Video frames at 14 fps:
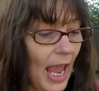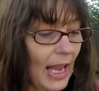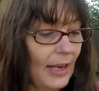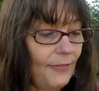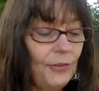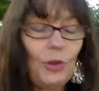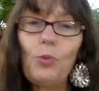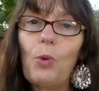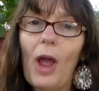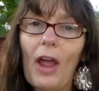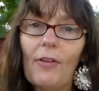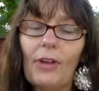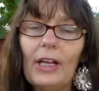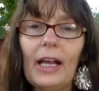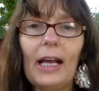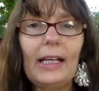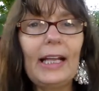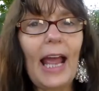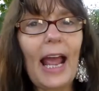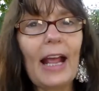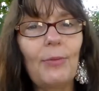And if you worry,
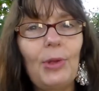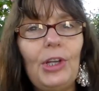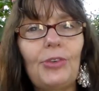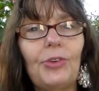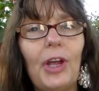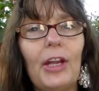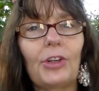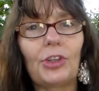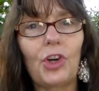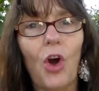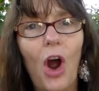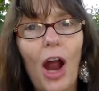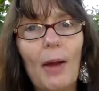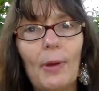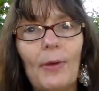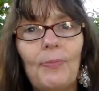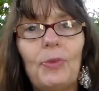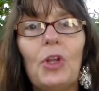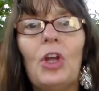again, we create our karma.